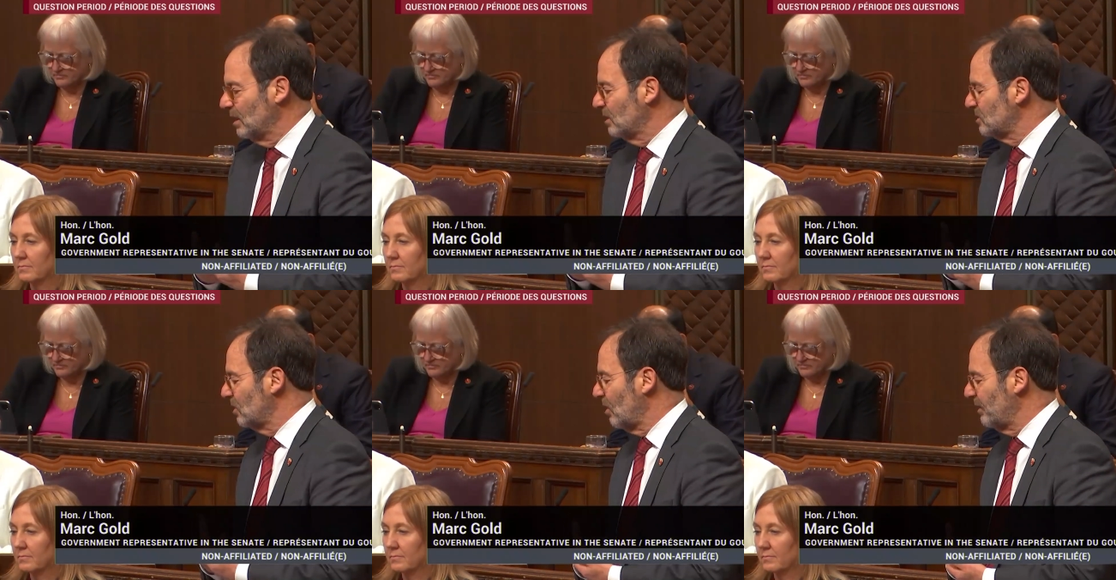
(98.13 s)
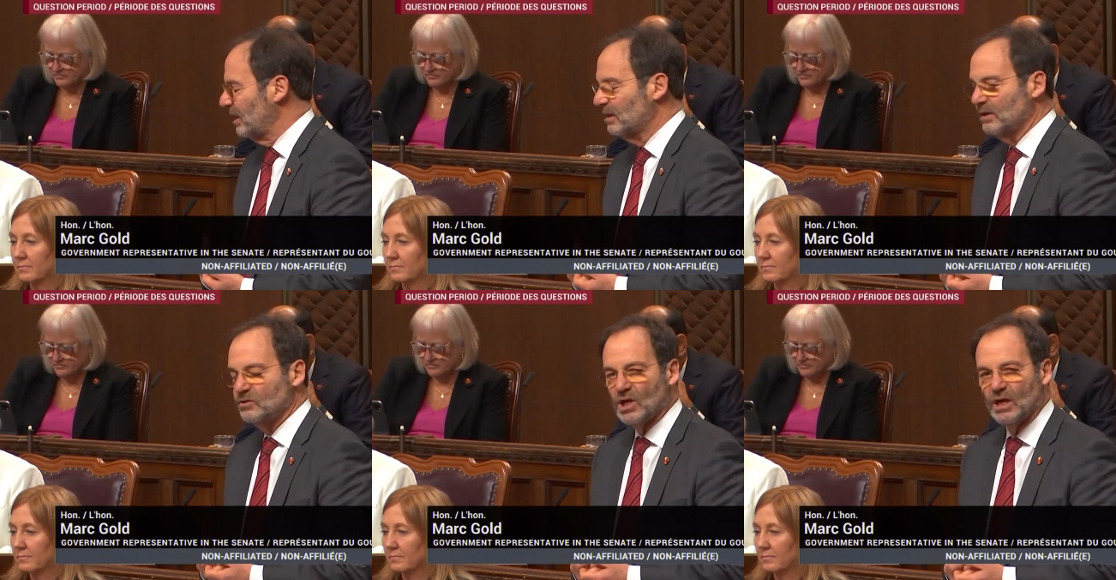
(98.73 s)
Speaker 1: So I think
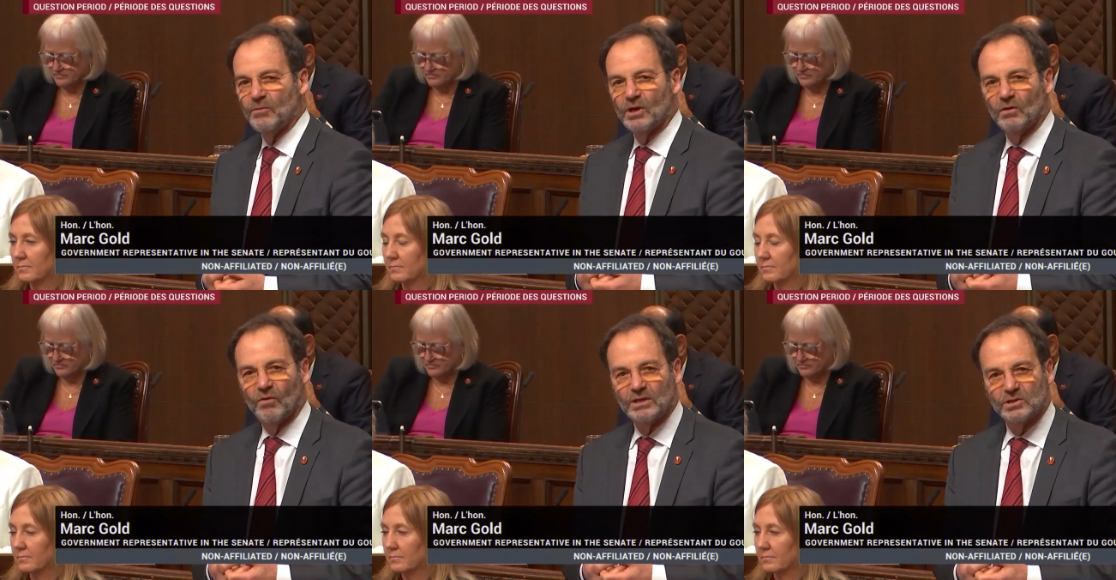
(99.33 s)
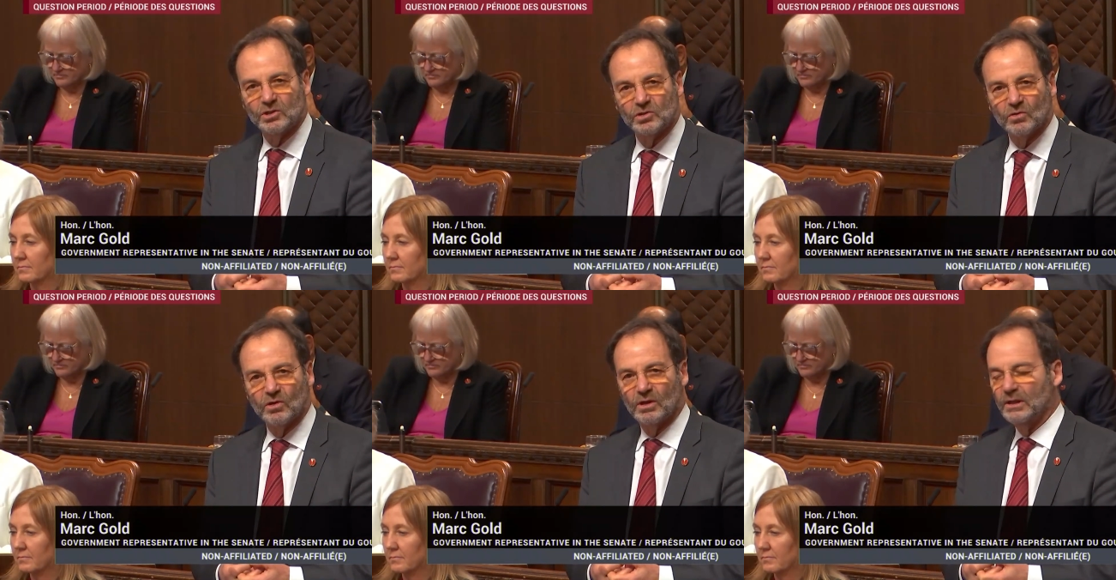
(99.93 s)
this chamber can rest
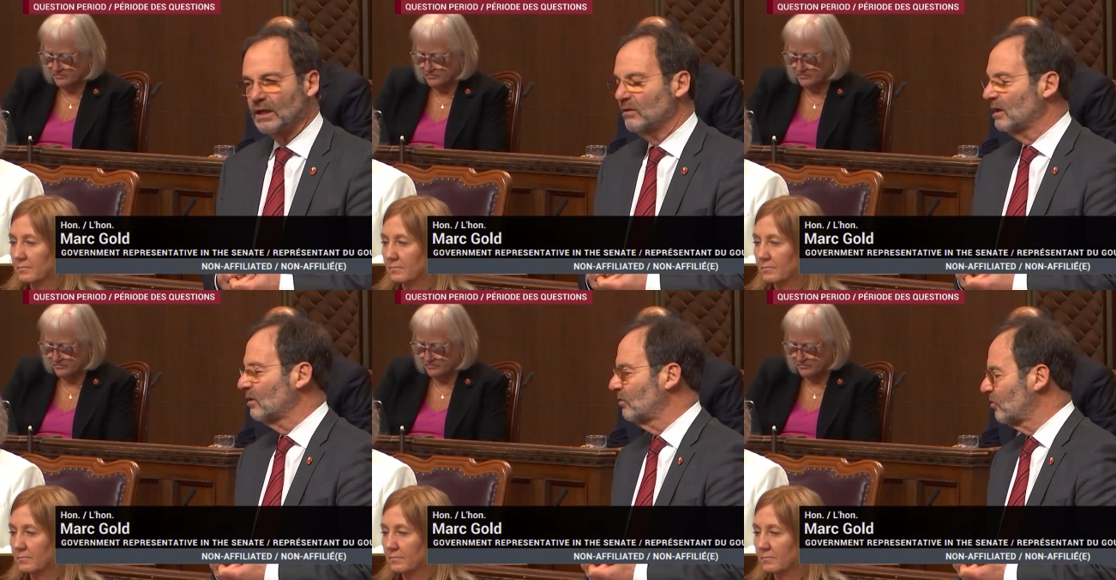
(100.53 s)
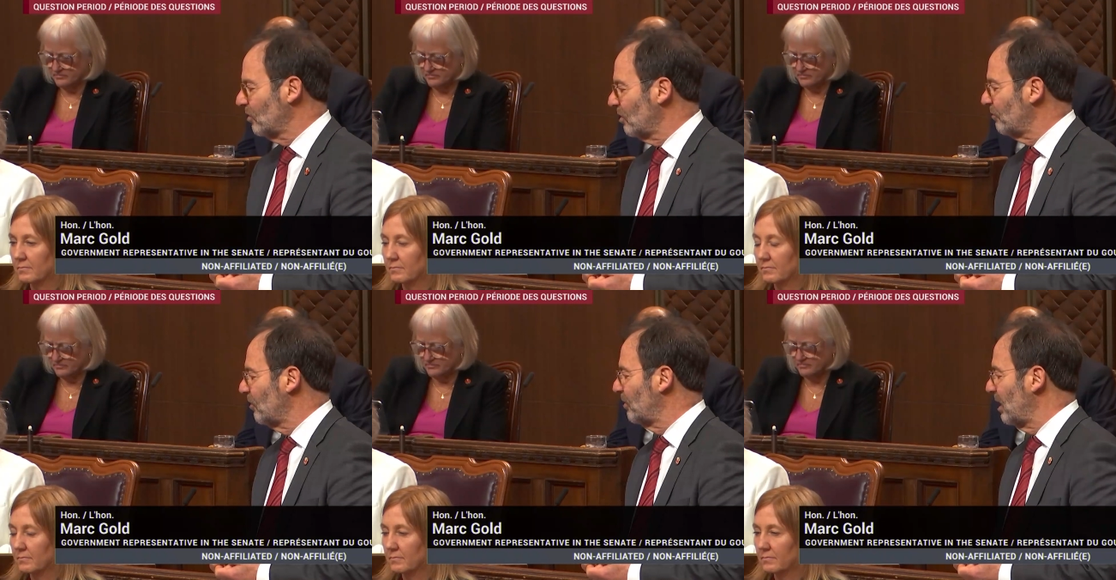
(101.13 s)
assured that the concern
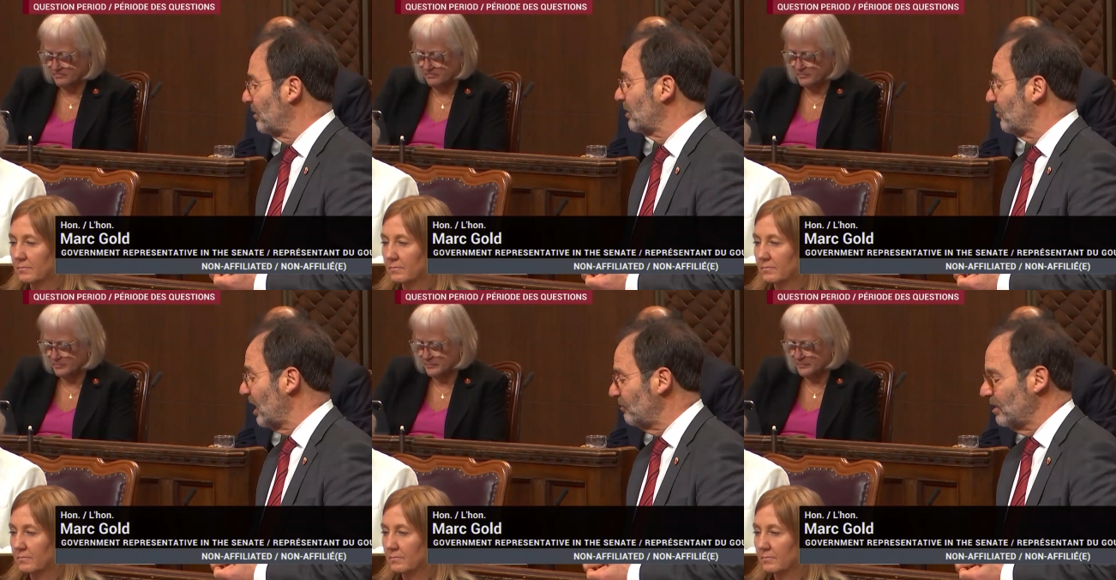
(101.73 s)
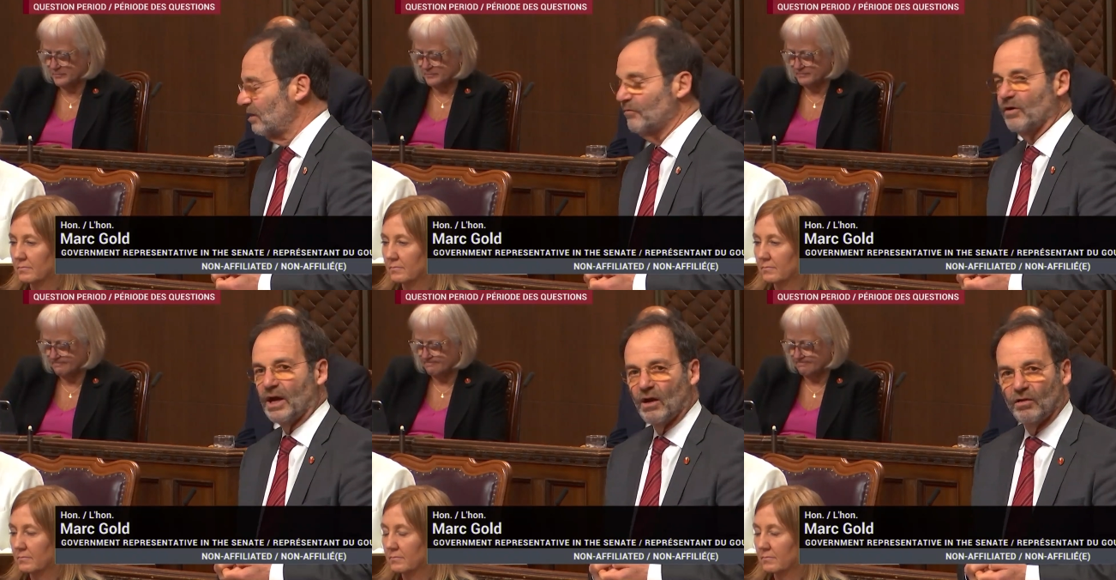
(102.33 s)
for public safety, for
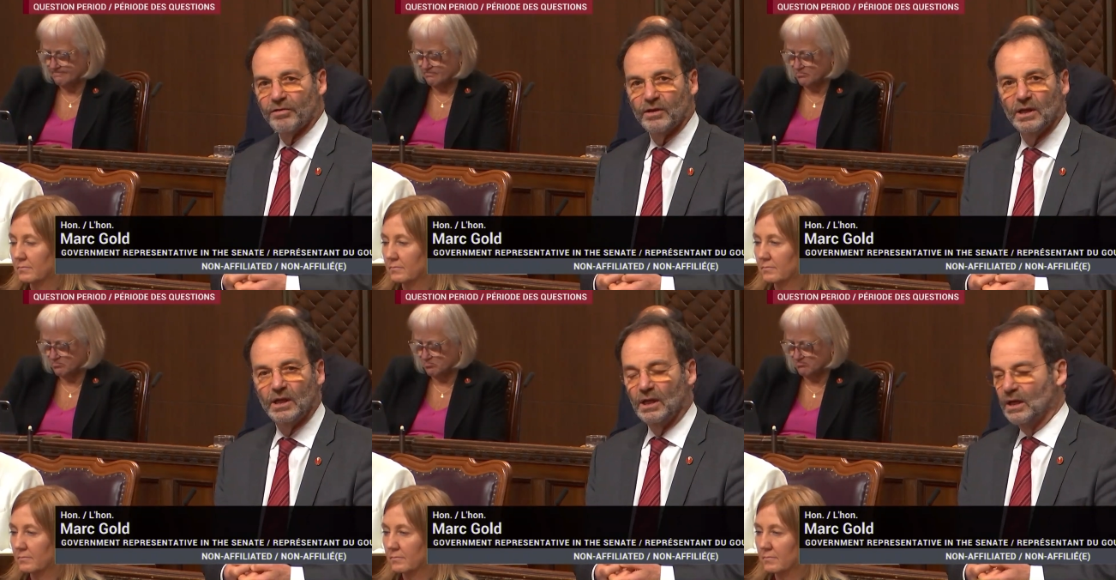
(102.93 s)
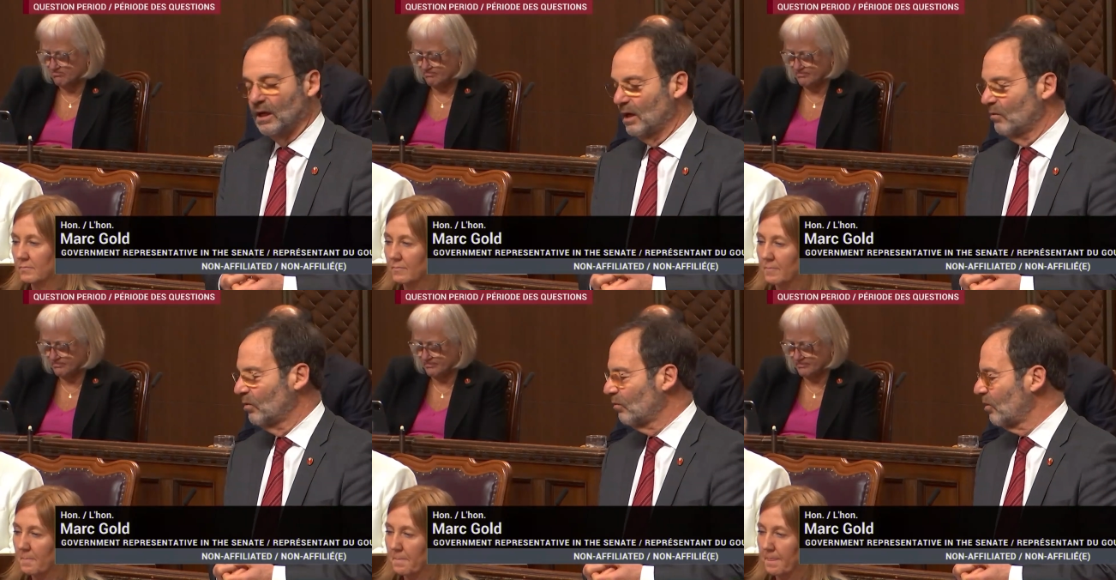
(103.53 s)
health, uh,
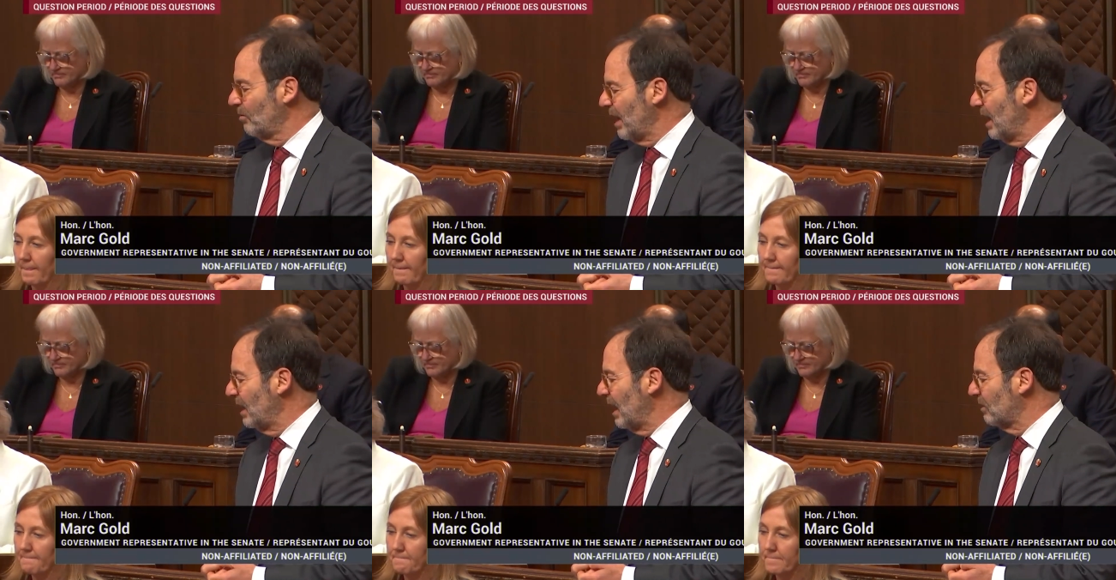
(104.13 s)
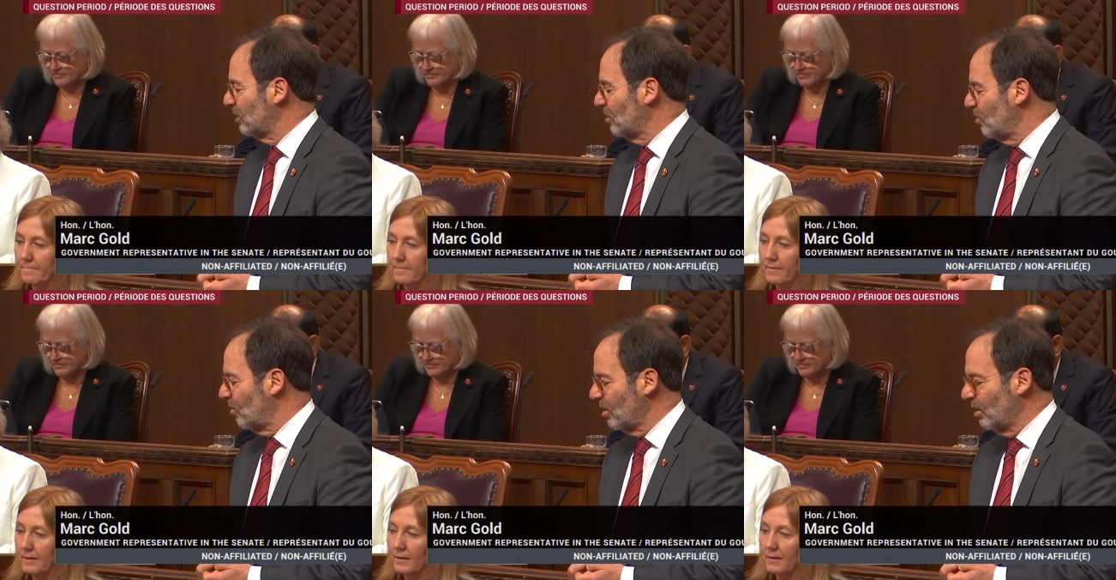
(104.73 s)
will remain at the
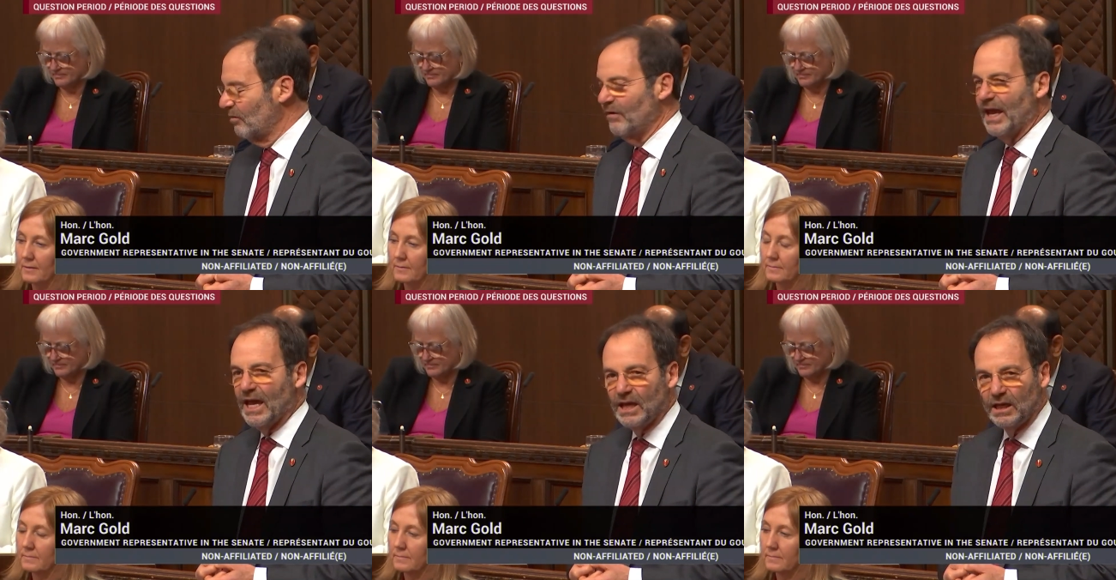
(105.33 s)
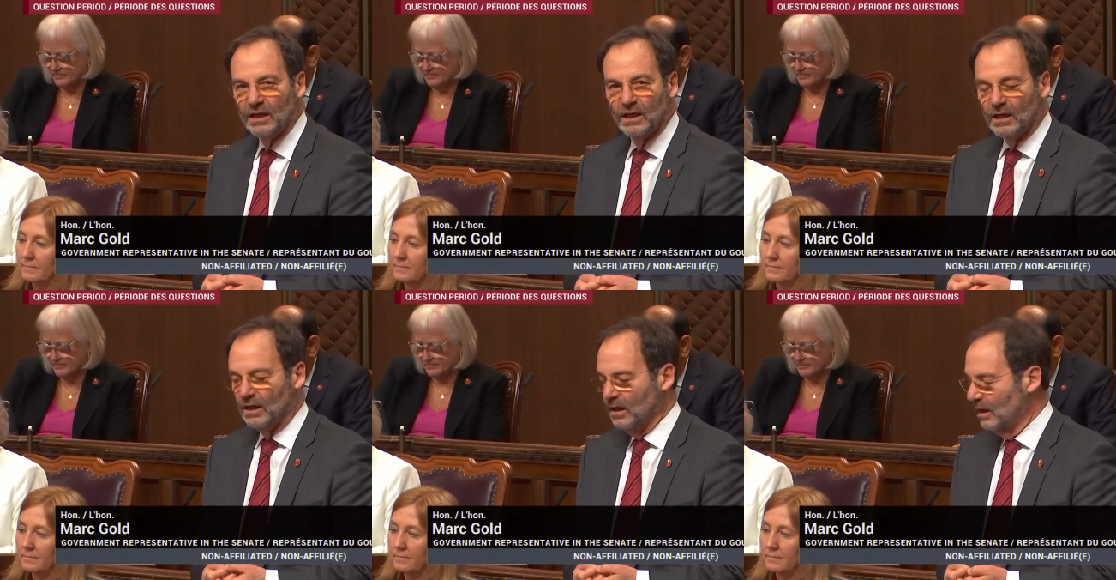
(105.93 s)
core of any
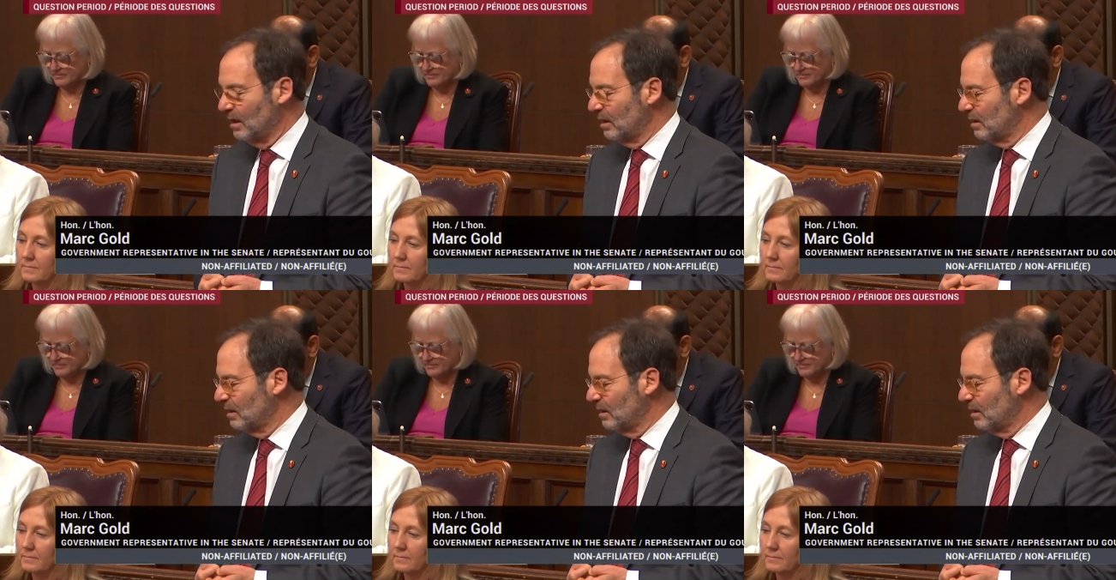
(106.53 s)
uh,